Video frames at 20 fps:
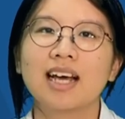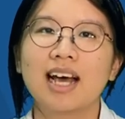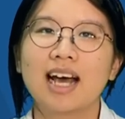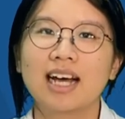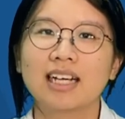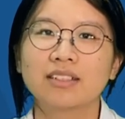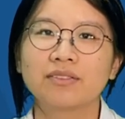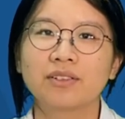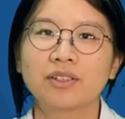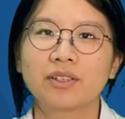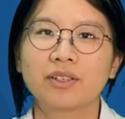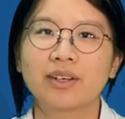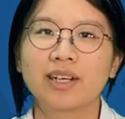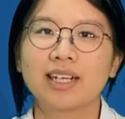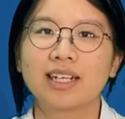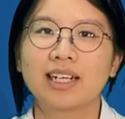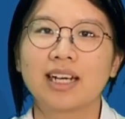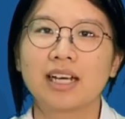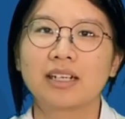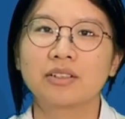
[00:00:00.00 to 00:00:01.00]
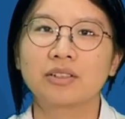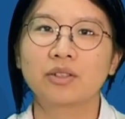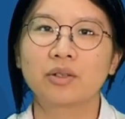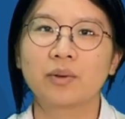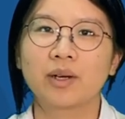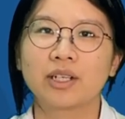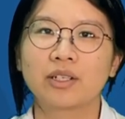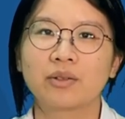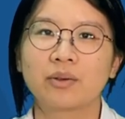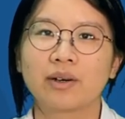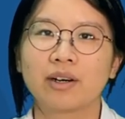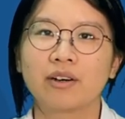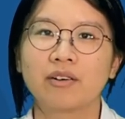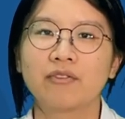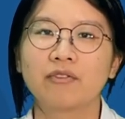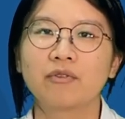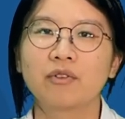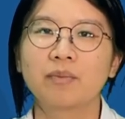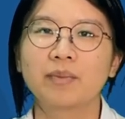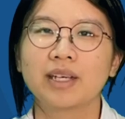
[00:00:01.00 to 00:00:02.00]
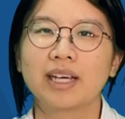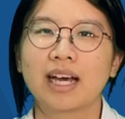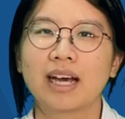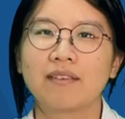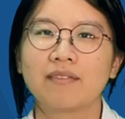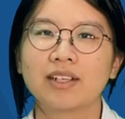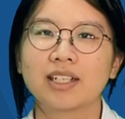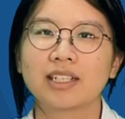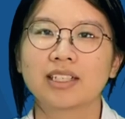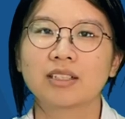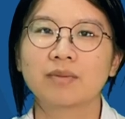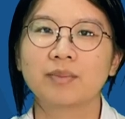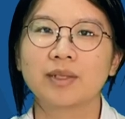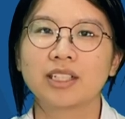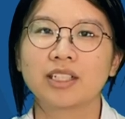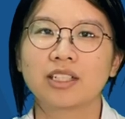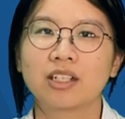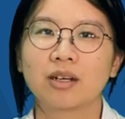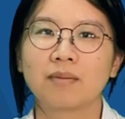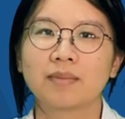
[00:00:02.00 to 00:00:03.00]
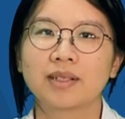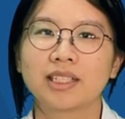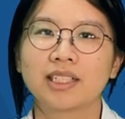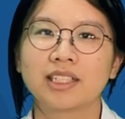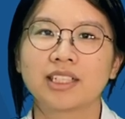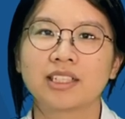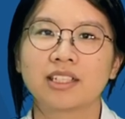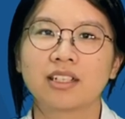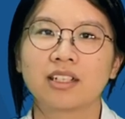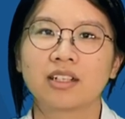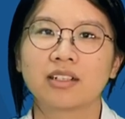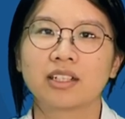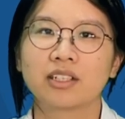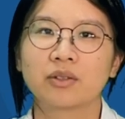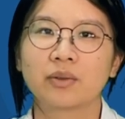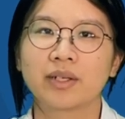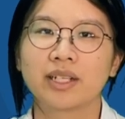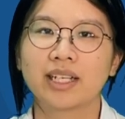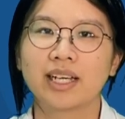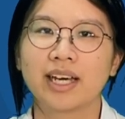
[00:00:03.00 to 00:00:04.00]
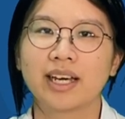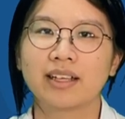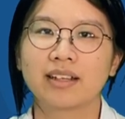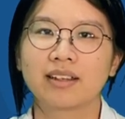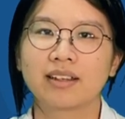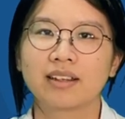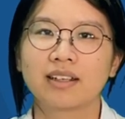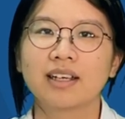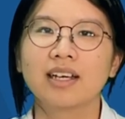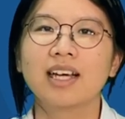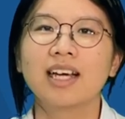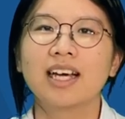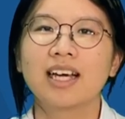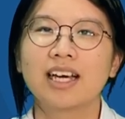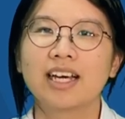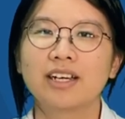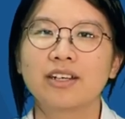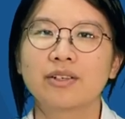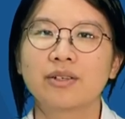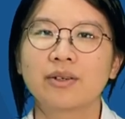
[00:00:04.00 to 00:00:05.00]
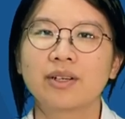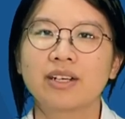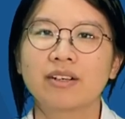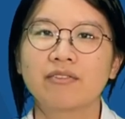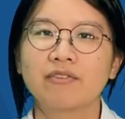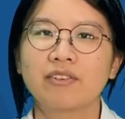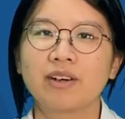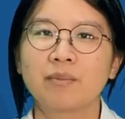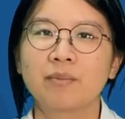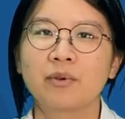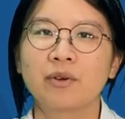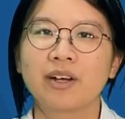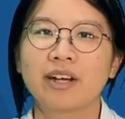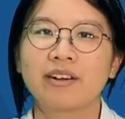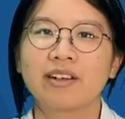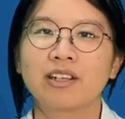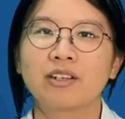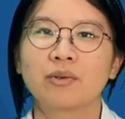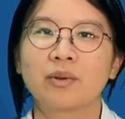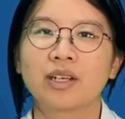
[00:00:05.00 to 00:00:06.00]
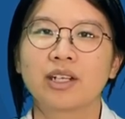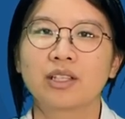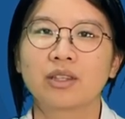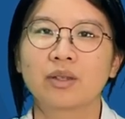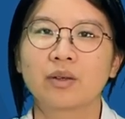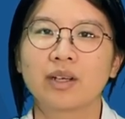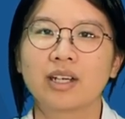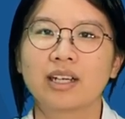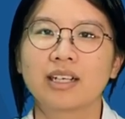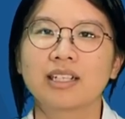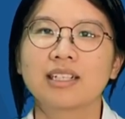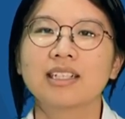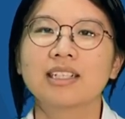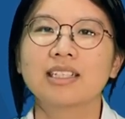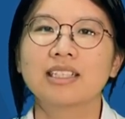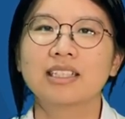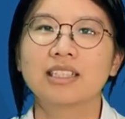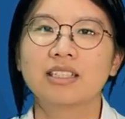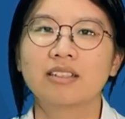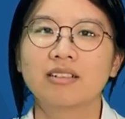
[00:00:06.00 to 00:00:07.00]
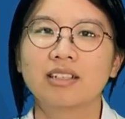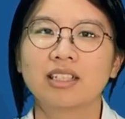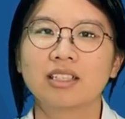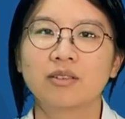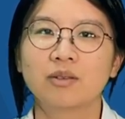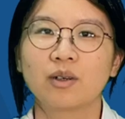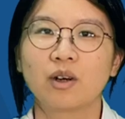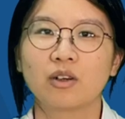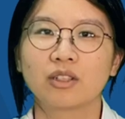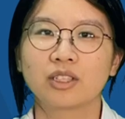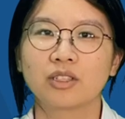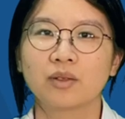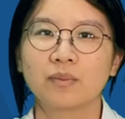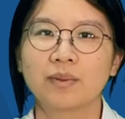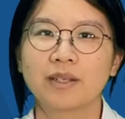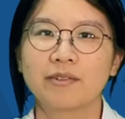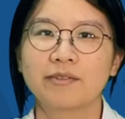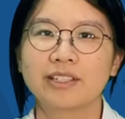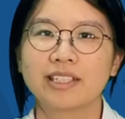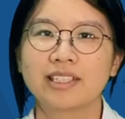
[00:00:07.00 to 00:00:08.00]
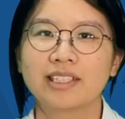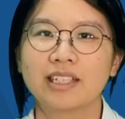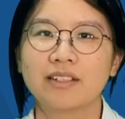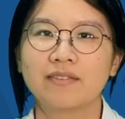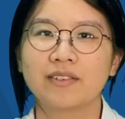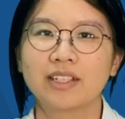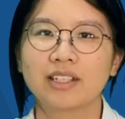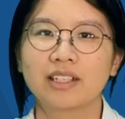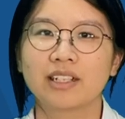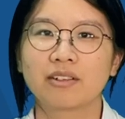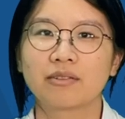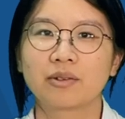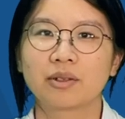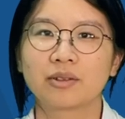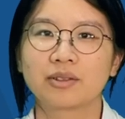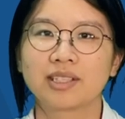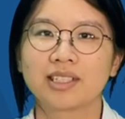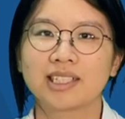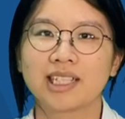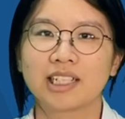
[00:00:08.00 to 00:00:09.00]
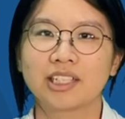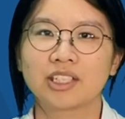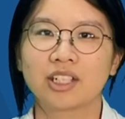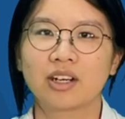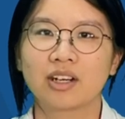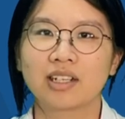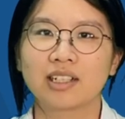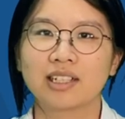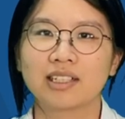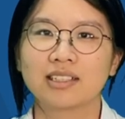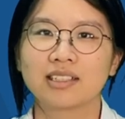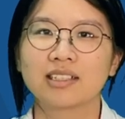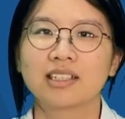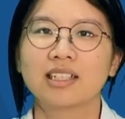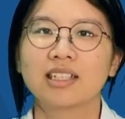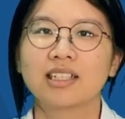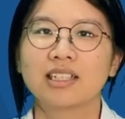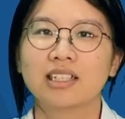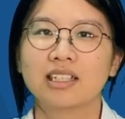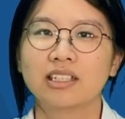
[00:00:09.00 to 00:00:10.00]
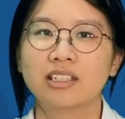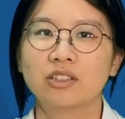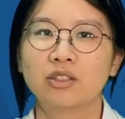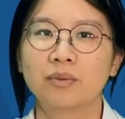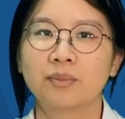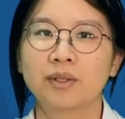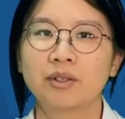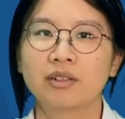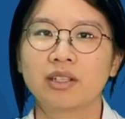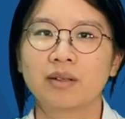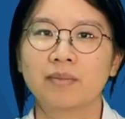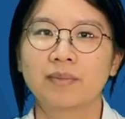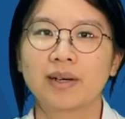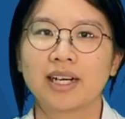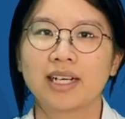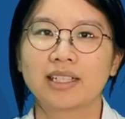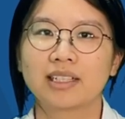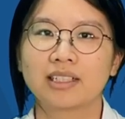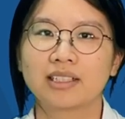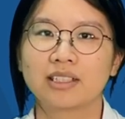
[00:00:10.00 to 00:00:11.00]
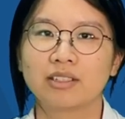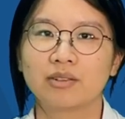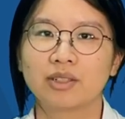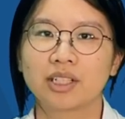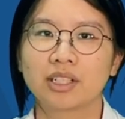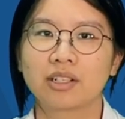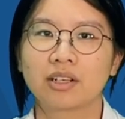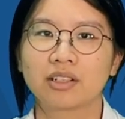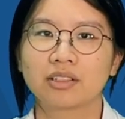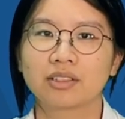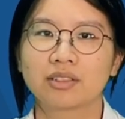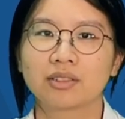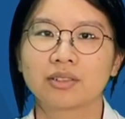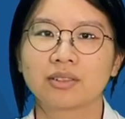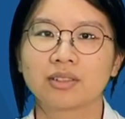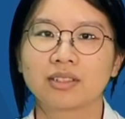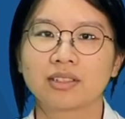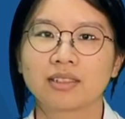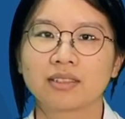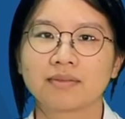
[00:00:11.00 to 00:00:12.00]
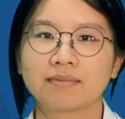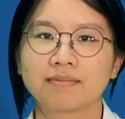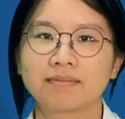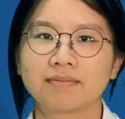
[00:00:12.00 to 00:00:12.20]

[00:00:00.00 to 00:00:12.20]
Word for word: As for grade 9 to grade 12, we'll be having a speech competition on the 28th. And during February 23, students will also be receiving their roses and chocolates distributed by the student consuls.